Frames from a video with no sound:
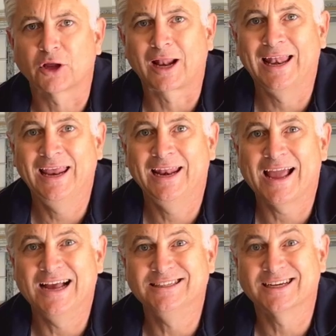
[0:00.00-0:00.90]
clearly,
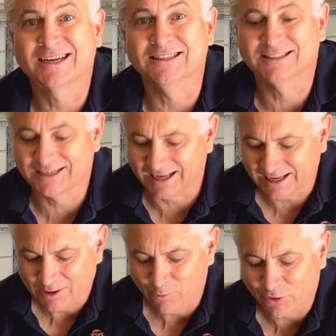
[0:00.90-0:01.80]
as you can
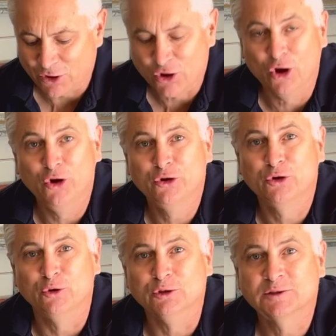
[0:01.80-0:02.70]
see, with a known
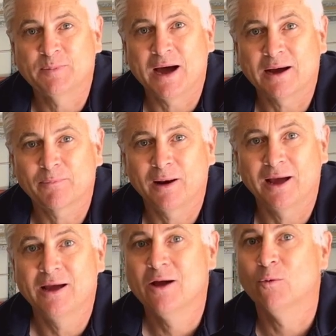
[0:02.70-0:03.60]
good spark
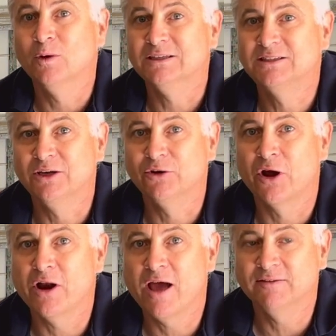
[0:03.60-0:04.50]
plug, we still
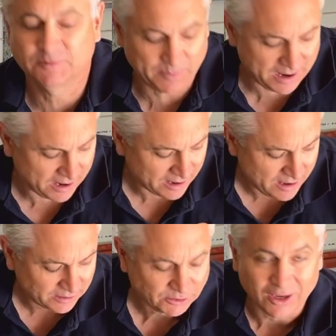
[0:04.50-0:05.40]
don't have spark.
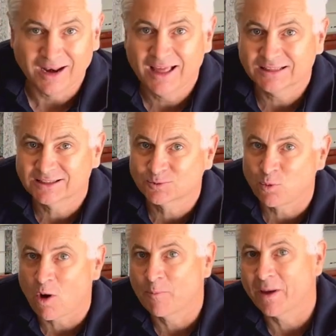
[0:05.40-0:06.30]
So let's
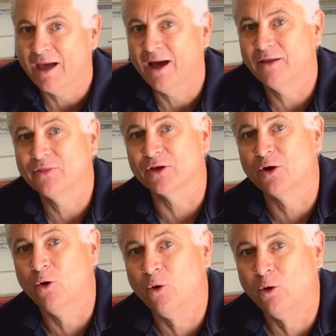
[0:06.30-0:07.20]
swap out the
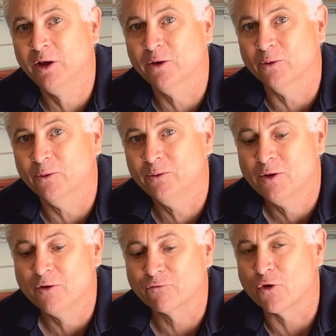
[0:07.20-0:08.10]
coil
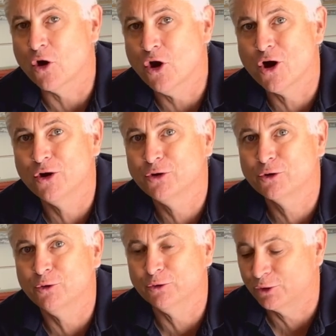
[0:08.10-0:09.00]
for a known
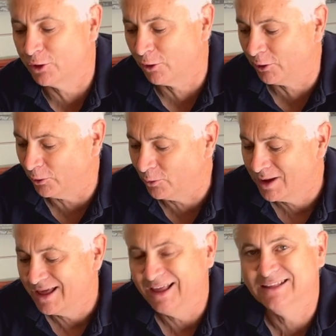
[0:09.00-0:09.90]
good coil
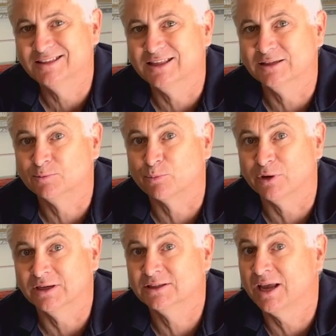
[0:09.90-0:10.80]
into this
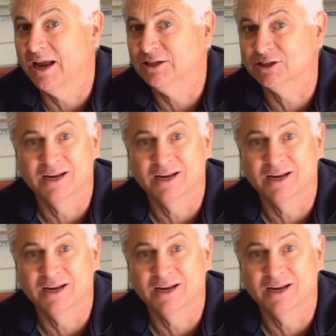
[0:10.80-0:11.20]
Briggs engine.